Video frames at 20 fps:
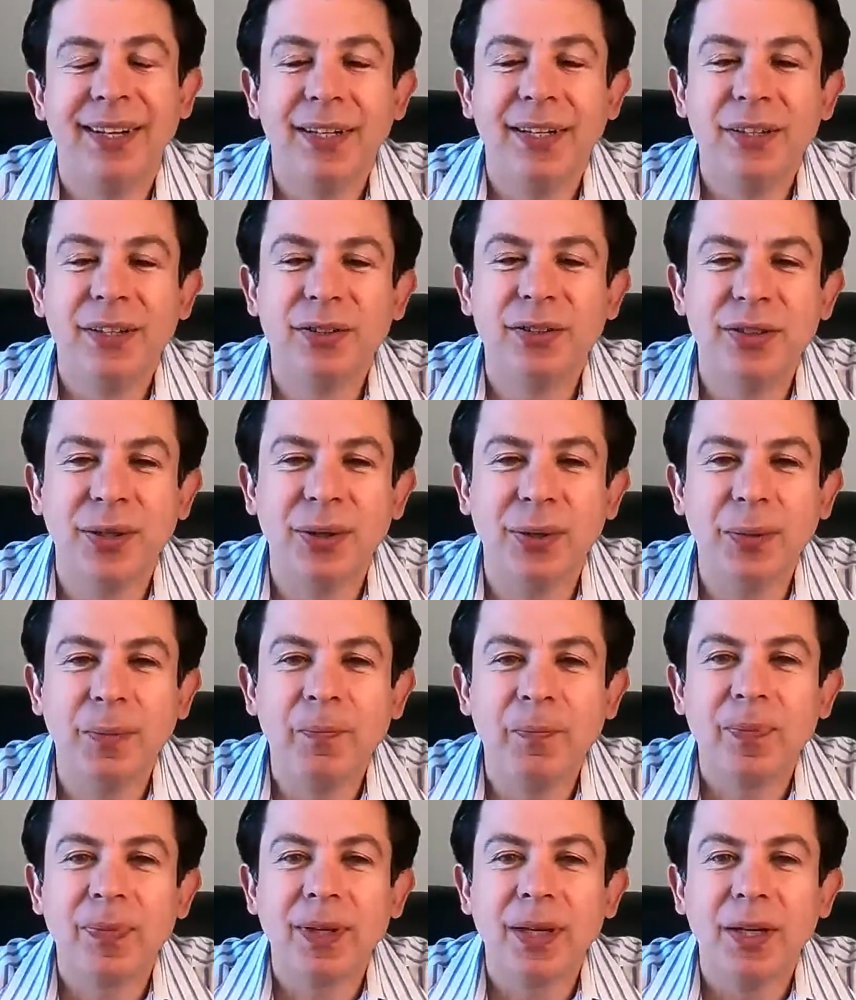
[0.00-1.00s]
So
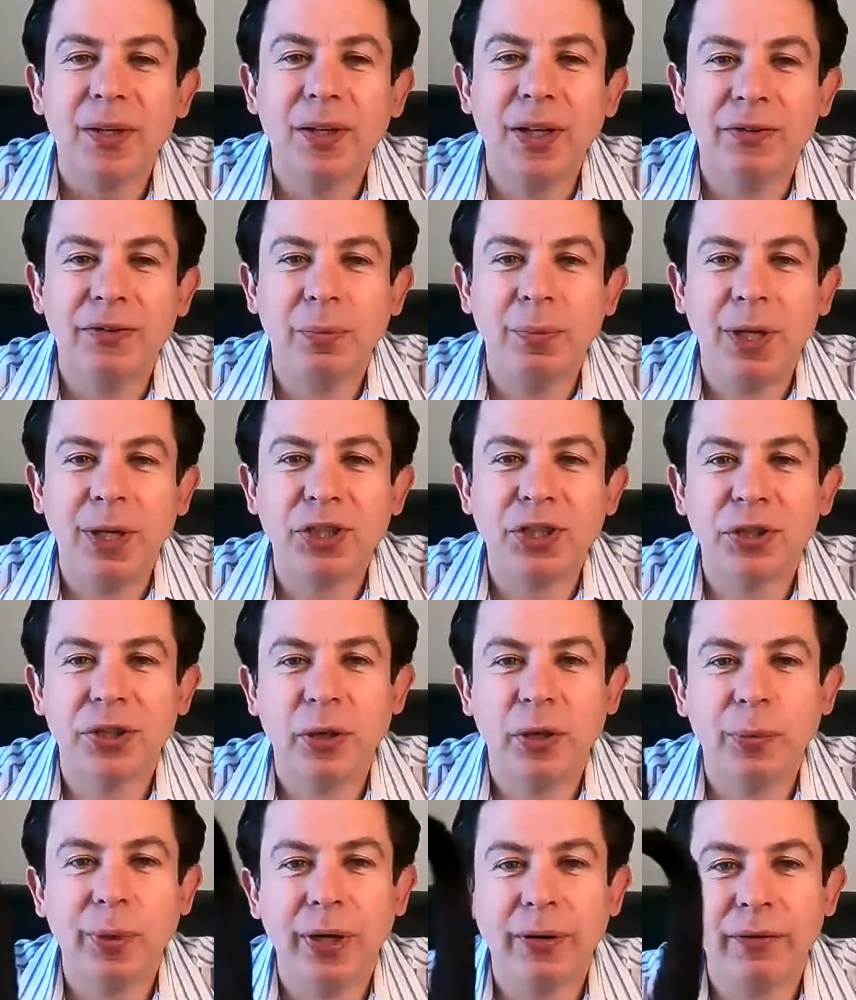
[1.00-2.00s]
you have to make sure
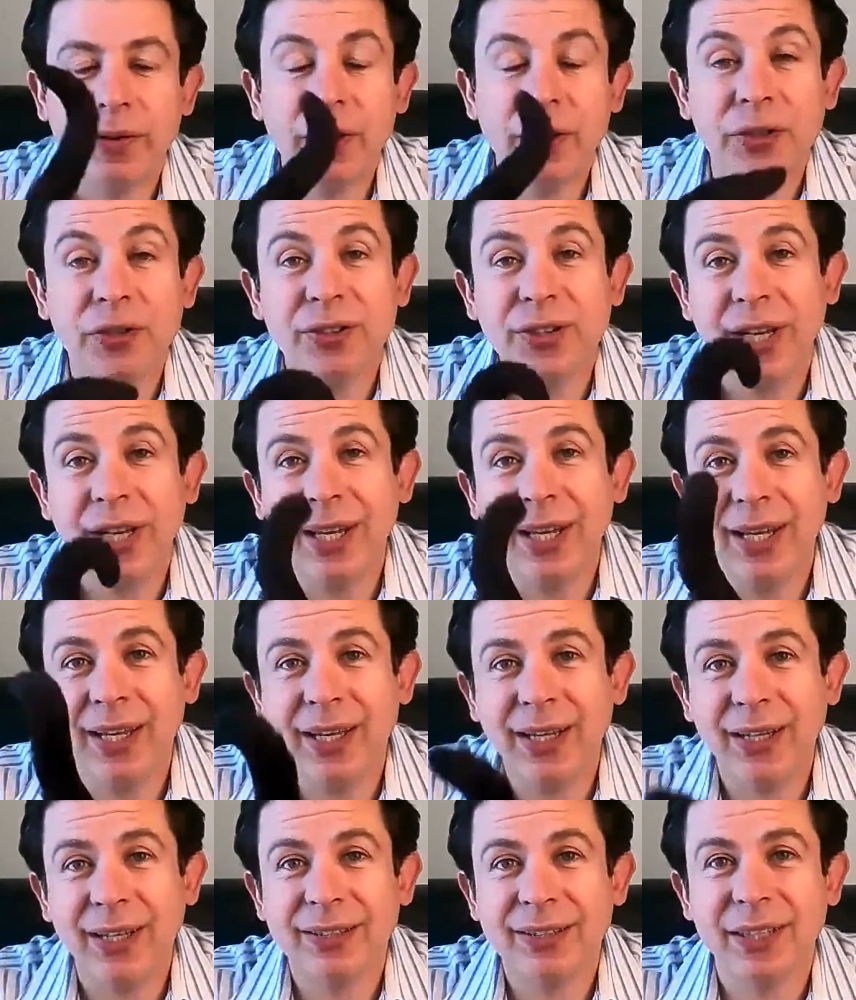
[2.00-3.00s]
that wherever you're
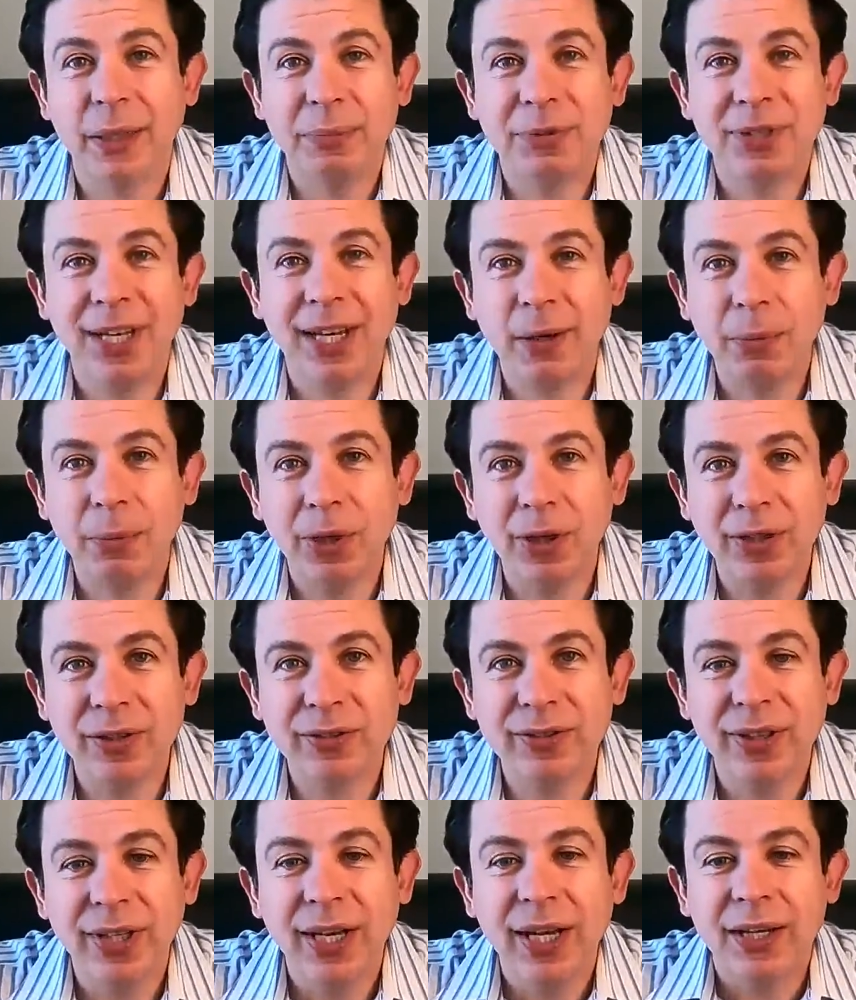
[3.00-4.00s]
staying accepts
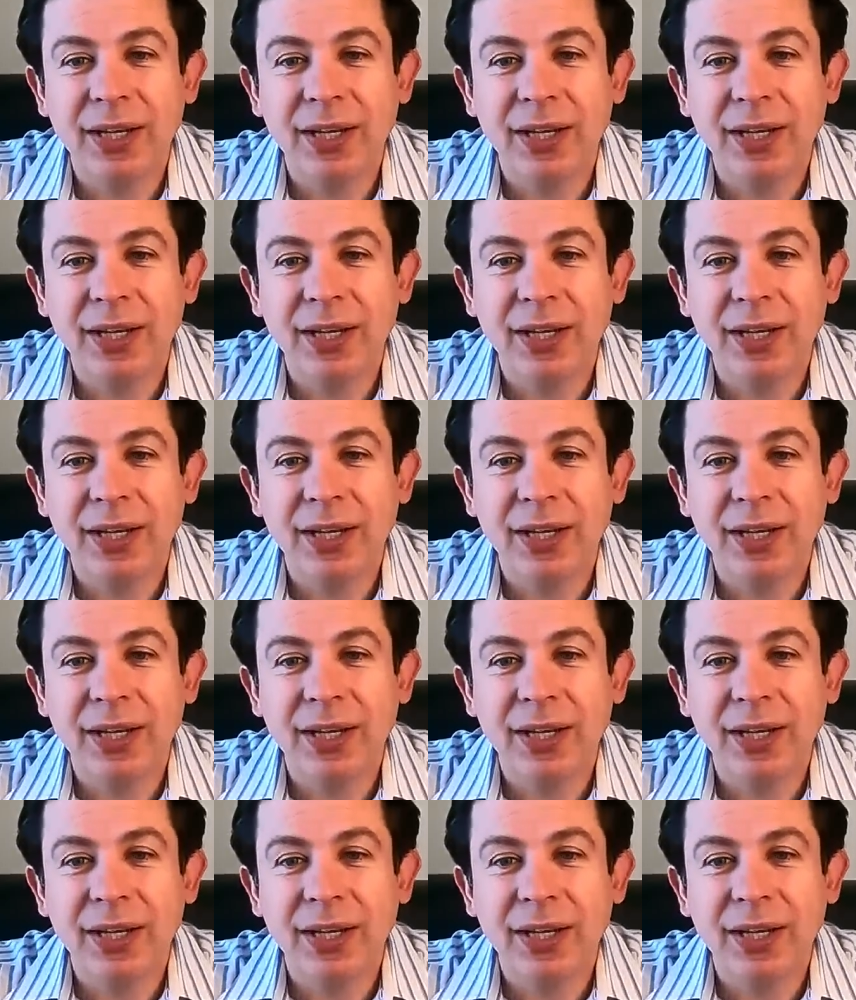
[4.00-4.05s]
animals.